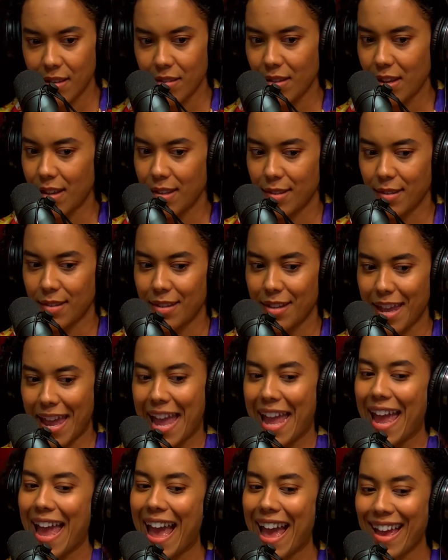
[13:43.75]

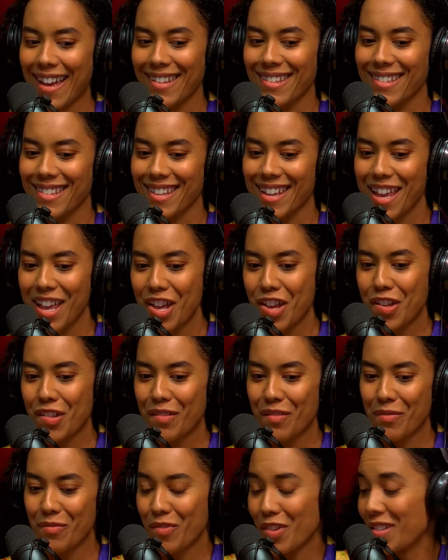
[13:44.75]
as
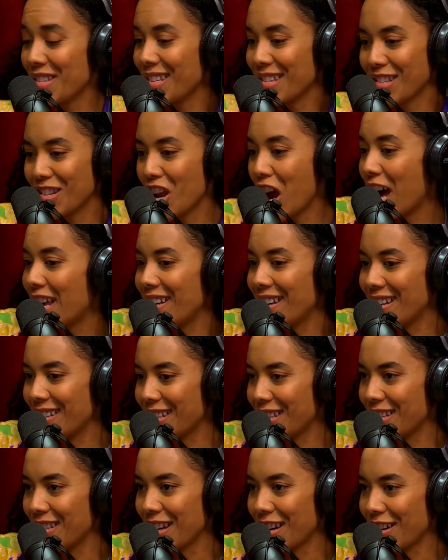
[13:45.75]
this is not
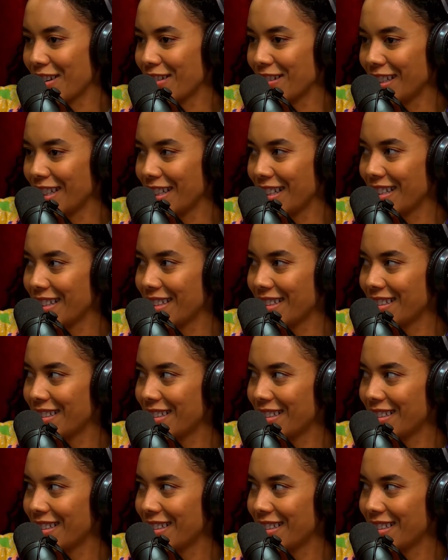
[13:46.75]
necessarily,